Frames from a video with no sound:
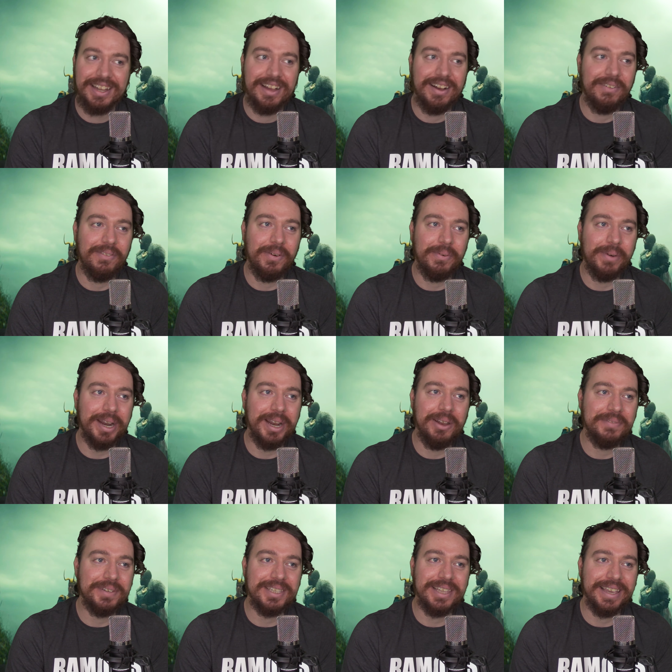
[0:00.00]
what I
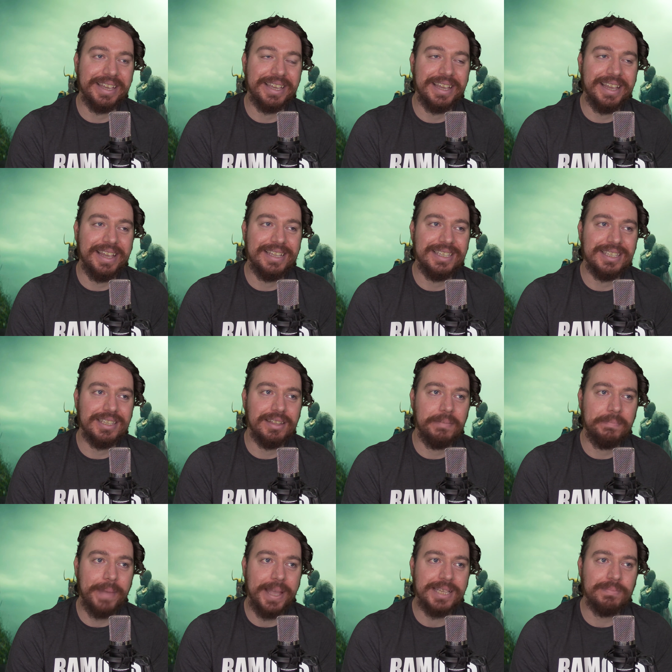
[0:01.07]
love is, like, his the
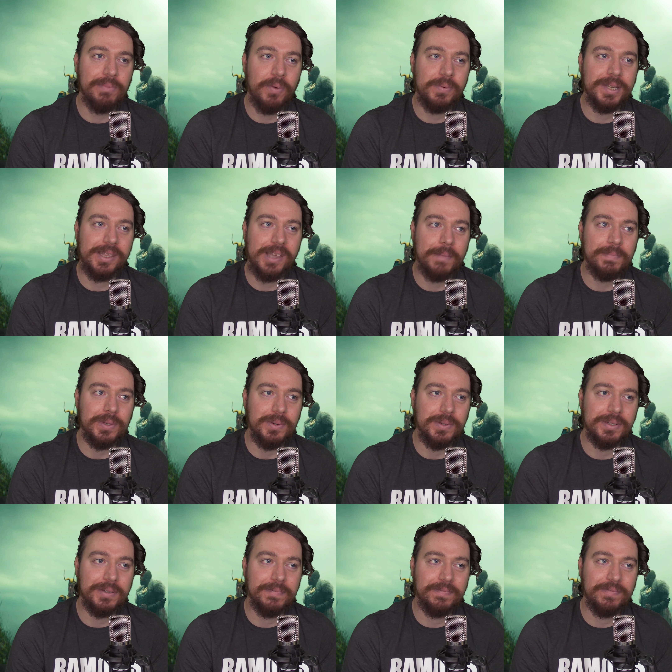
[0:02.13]
best moment of the
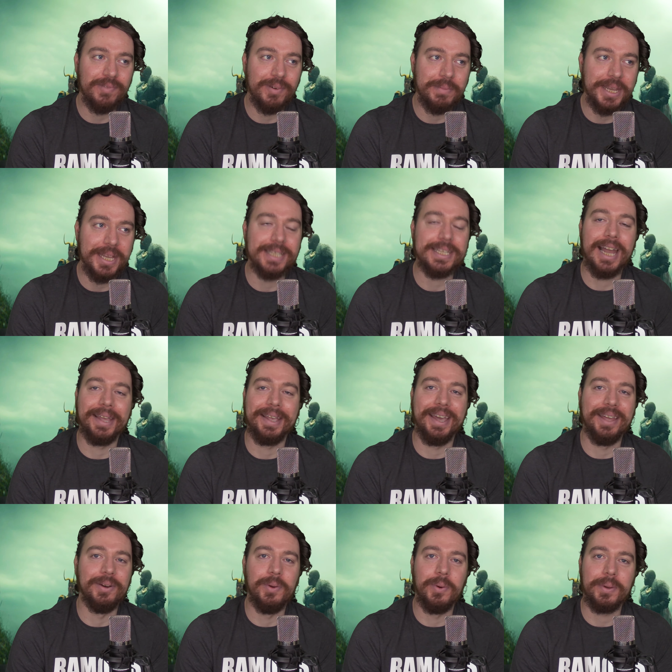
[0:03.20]
episode, for me, is
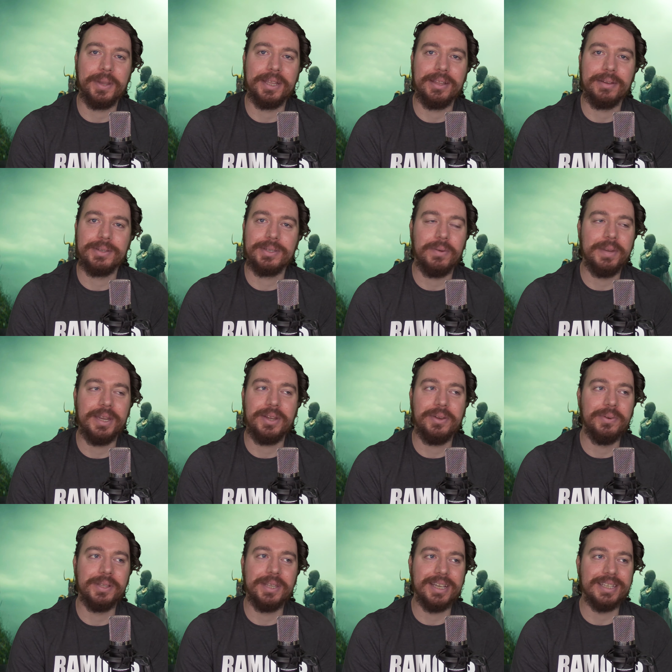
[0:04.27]
Alligator Loki. There's so many
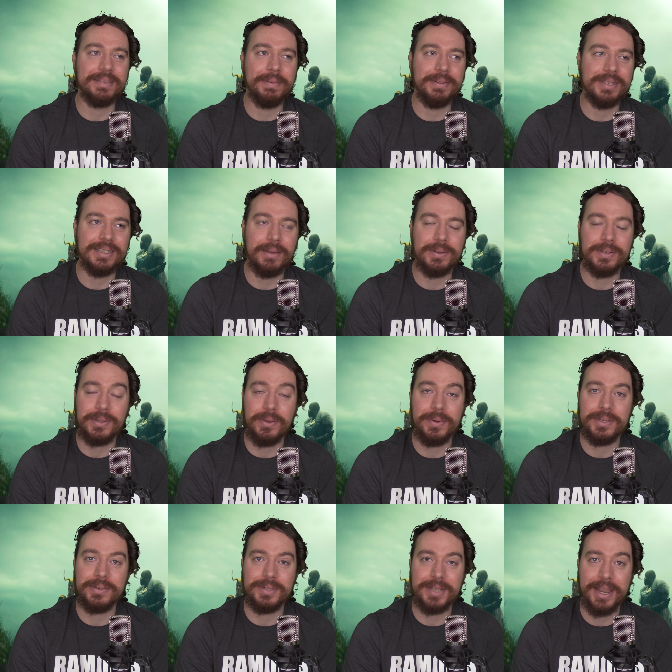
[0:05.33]
cool things about this that were so
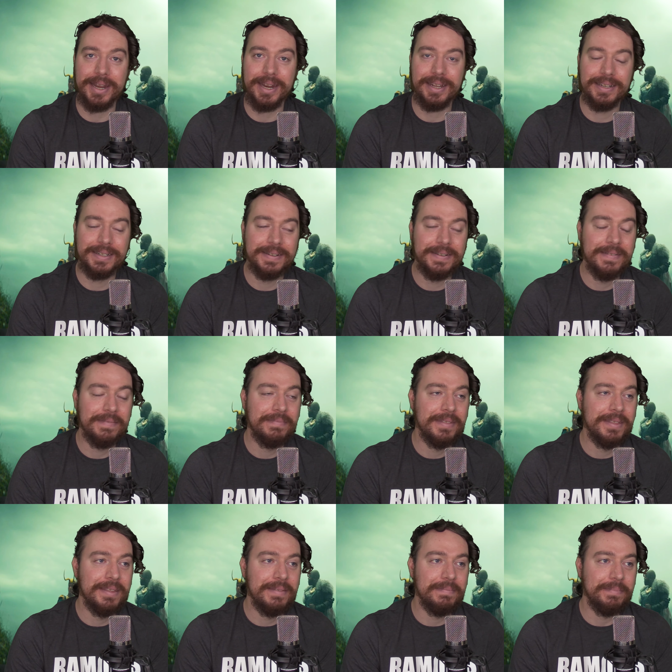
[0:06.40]
entertaining.
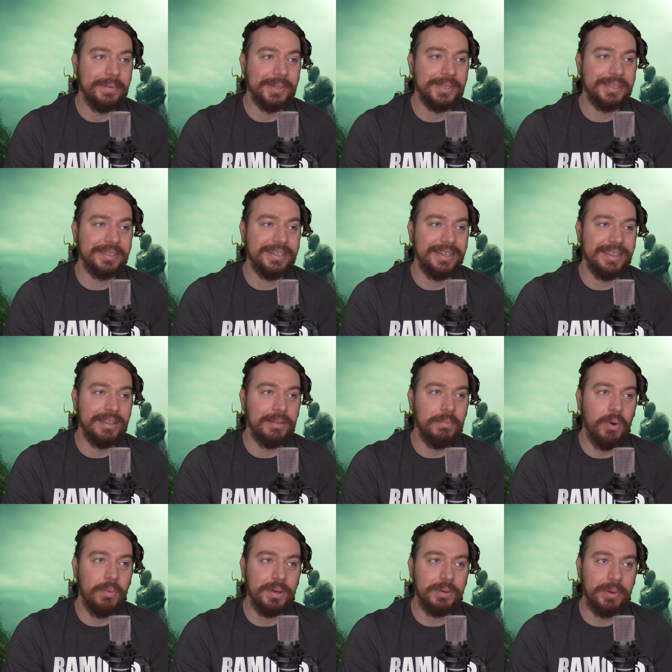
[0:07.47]
But the
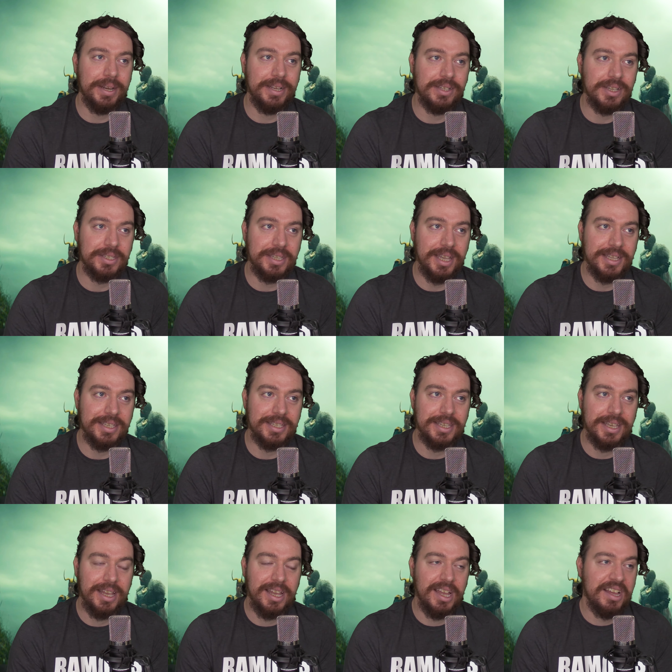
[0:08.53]
moment where he just says
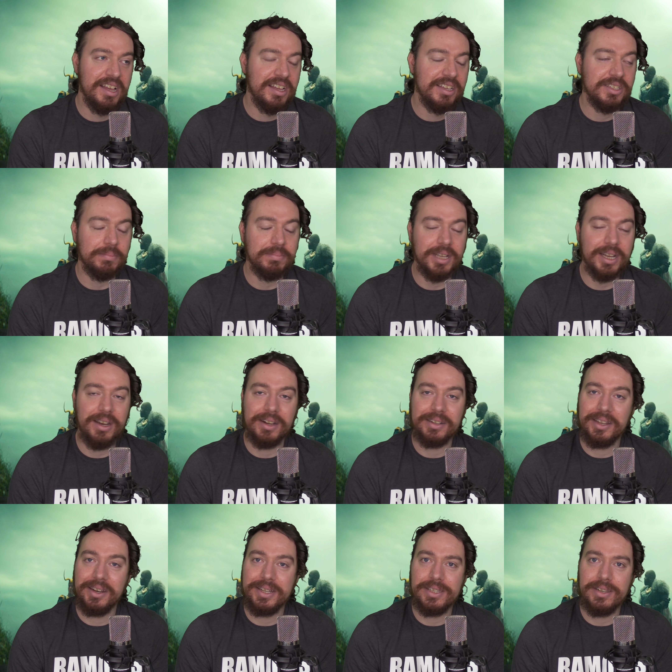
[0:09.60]
something along the
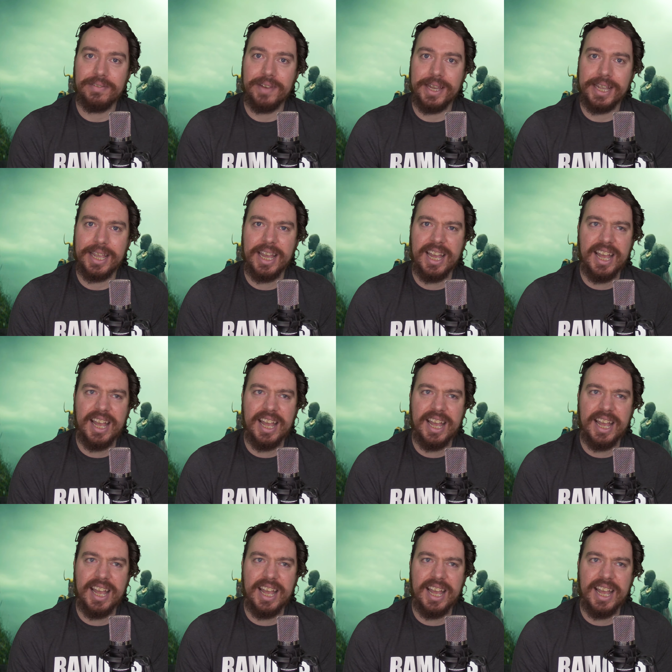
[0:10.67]
lines of, like,